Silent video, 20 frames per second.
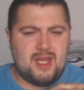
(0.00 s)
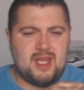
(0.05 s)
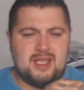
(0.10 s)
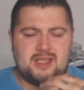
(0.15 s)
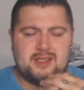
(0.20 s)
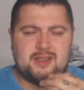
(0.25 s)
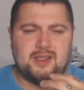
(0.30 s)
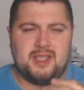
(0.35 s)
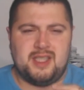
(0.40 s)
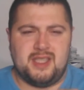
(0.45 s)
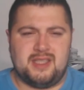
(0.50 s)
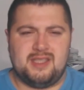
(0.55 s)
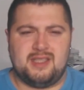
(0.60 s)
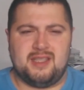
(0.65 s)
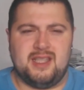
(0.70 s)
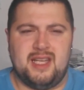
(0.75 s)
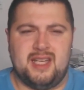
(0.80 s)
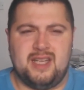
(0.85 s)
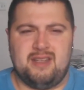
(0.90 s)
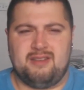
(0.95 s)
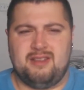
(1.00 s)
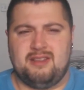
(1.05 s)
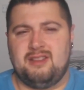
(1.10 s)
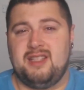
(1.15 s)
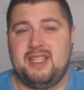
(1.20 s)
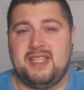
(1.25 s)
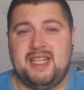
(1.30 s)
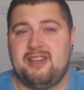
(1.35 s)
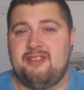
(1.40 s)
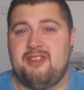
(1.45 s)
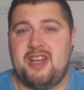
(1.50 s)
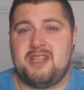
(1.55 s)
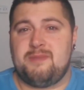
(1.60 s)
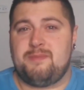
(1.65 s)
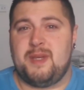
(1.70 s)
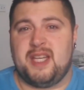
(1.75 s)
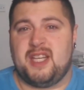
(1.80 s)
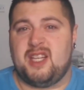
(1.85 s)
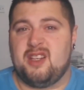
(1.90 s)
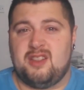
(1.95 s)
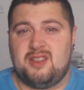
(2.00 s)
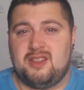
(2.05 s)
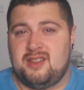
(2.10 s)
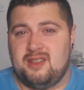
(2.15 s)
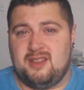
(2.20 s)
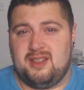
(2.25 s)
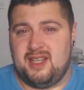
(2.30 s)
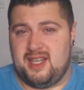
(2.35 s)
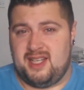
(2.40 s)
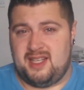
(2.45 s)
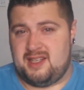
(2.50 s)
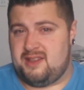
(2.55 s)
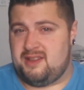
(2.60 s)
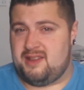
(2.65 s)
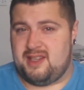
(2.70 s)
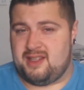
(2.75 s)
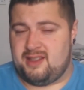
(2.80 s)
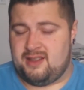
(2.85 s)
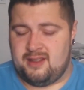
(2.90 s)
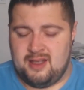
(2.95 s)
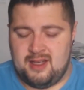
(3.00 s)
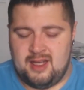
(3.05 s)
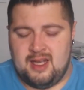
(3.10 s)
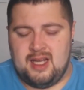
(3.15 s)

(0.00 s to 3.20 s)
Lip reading: It's like a raspberry curd kind of thing.